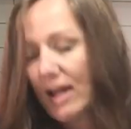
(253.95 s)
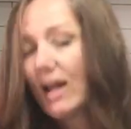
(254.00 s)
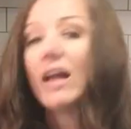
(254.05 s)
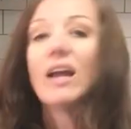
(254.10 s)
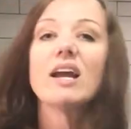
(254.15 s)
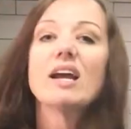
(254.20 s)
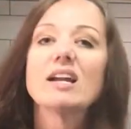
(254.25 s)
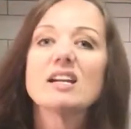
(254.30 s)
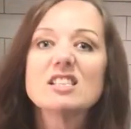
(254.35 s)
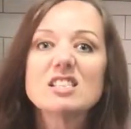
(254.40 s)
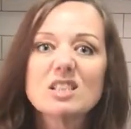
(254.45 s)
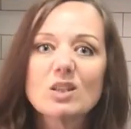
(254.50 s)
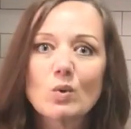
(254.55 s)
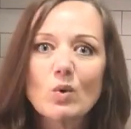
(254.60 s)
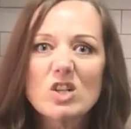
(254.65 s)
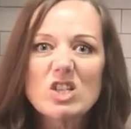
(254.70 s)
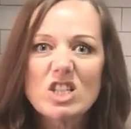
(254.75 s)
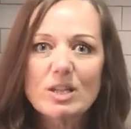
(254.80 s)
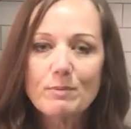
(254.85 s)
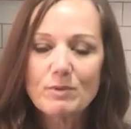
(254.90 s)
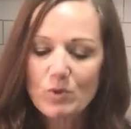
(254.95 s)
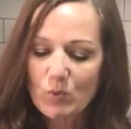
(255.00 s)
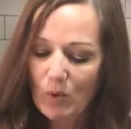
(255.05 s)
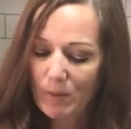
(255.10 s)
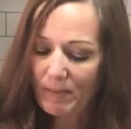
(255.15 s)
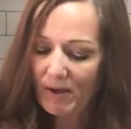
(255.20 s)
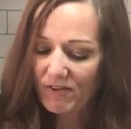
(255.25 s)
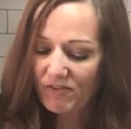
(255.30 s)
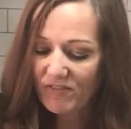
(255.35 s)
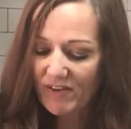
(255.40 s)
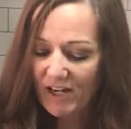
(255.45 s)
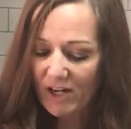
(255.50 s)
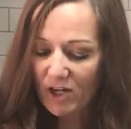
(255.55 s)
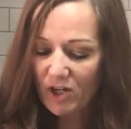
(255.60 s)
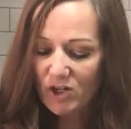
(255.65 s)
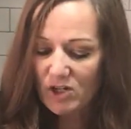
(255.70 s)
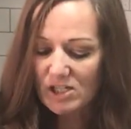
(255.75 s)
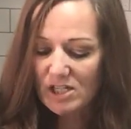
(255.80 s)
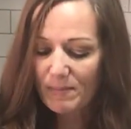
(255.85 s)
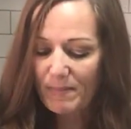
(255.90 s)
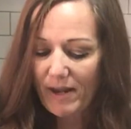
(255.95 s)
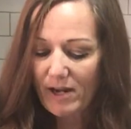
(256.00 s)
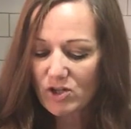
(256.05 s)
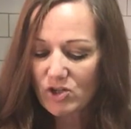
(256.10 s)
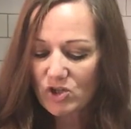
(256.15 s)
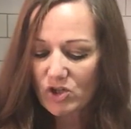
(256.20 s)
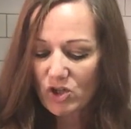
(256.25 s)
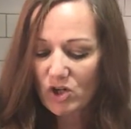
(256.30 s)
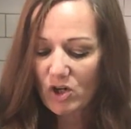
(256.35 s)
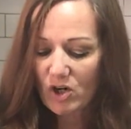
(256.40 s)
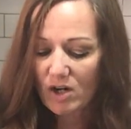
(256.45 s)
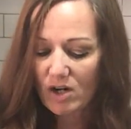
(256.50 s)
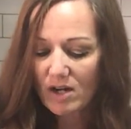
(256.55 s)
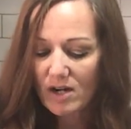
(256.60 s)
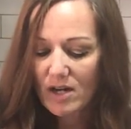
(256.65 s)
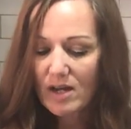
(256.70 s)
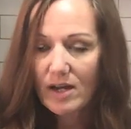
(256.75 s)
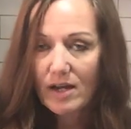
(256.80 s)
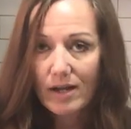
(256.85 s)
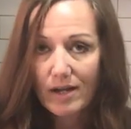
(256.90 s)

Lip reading: and get it squishing between my fingers to make sure